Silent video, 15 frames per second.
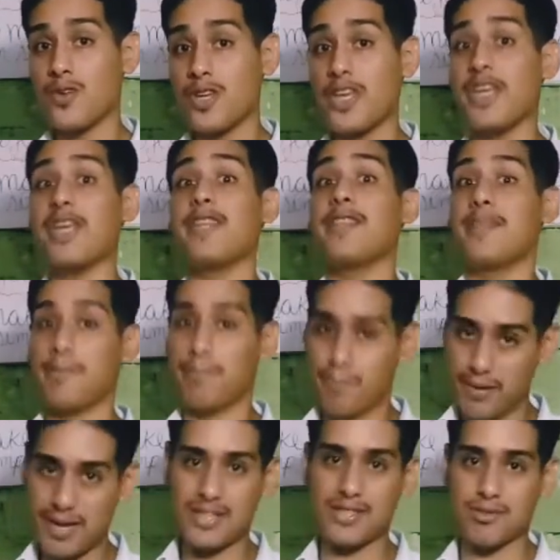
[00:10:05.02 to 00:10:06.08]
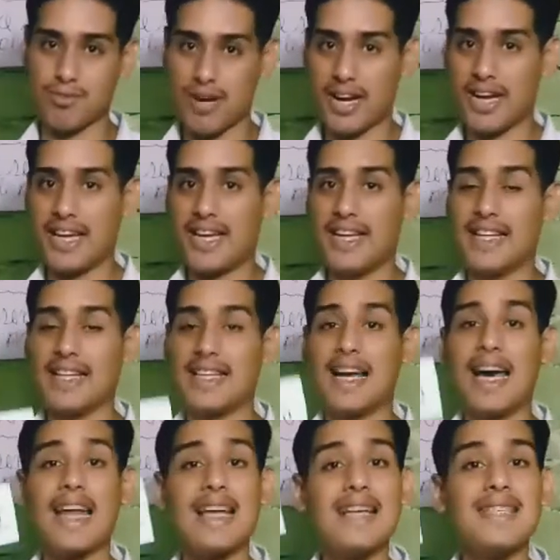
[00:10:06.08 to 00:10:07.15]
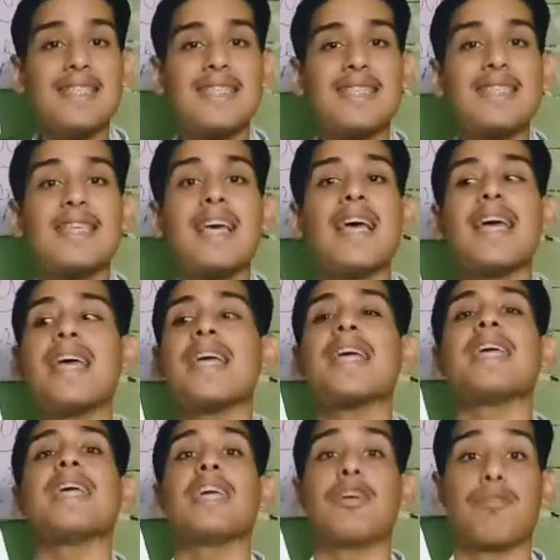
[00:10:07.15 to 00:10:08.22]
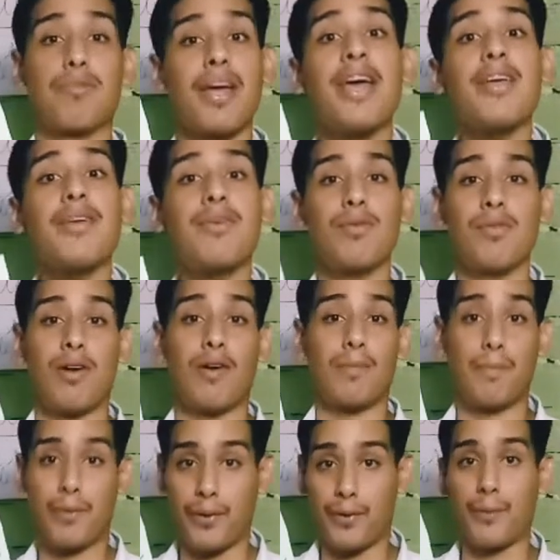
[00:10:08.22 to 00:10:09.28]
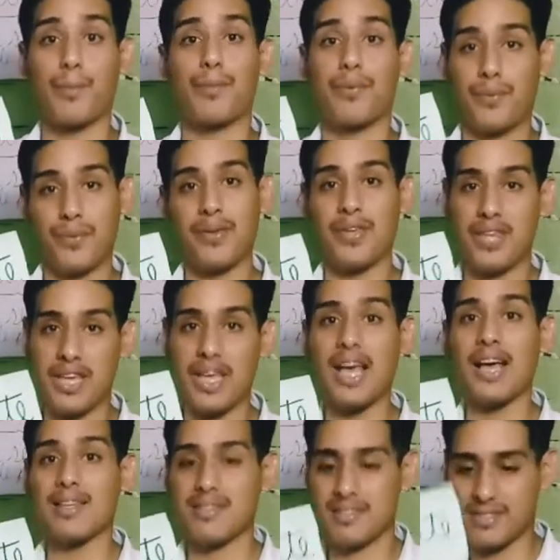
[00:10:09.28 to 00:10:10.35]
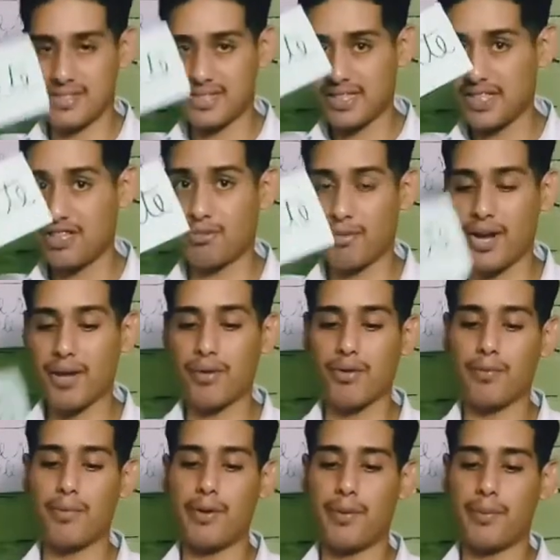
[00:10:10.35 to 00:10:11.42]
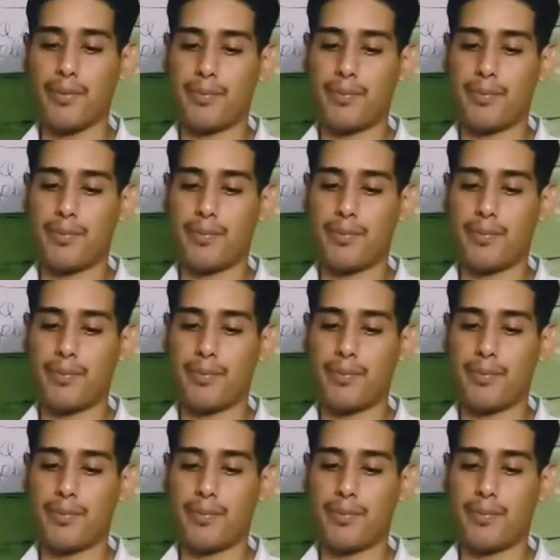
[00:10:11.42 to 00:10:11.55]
In the past, right? And that is irregular verb. Yes, irregular verb.